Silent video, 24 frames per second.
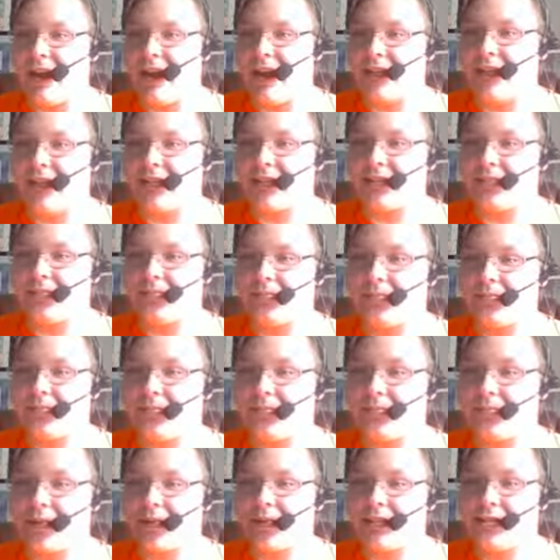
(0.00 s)
guess
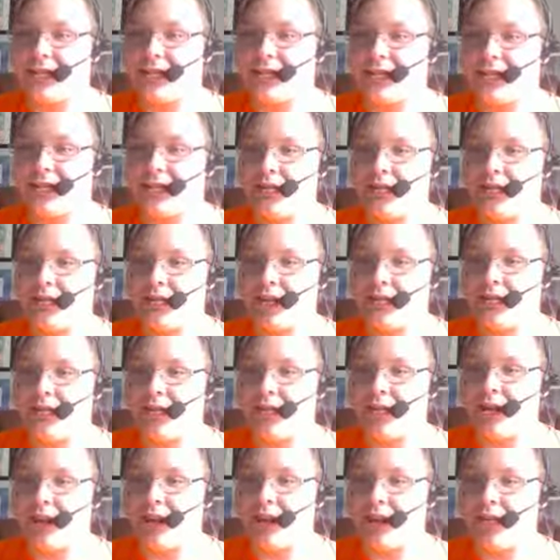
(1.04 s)
pressing
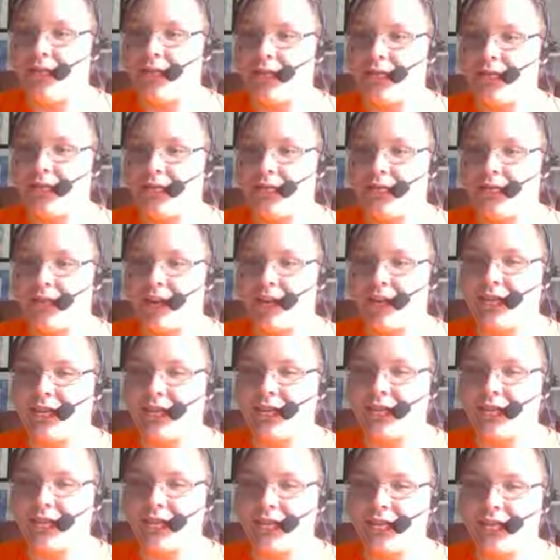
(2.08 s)
can have its
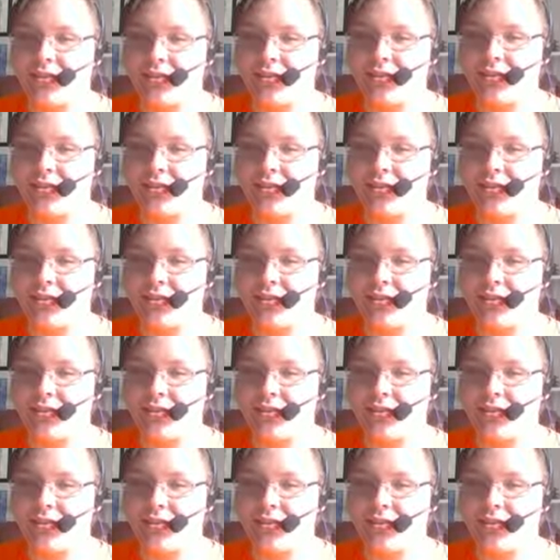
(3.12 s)
advantages.